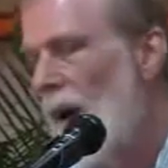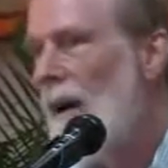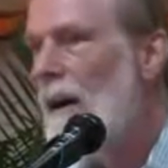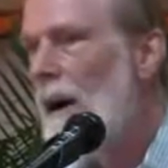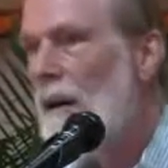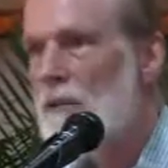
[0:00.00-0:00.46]

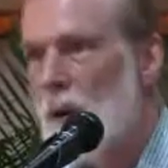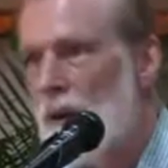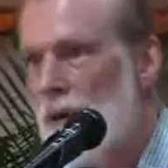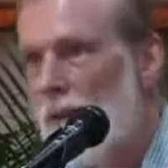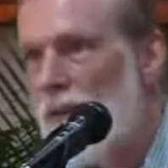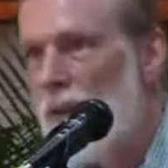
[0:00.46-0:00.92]
all sorts
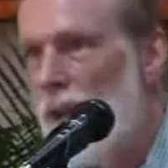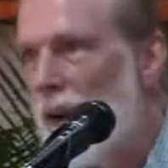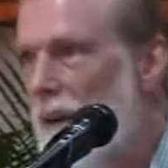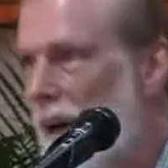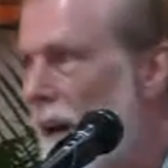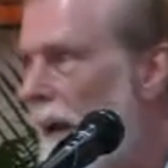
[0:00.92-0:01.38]
of
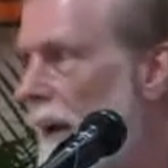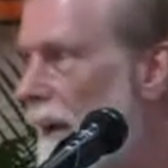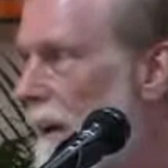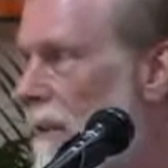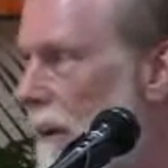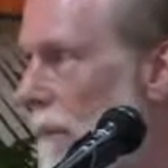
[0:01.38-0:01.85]

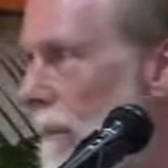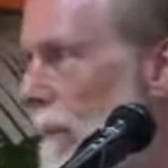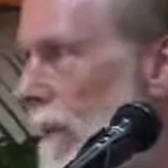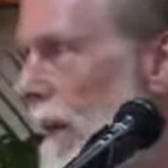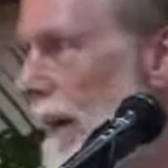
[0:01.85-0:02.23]
sectarianism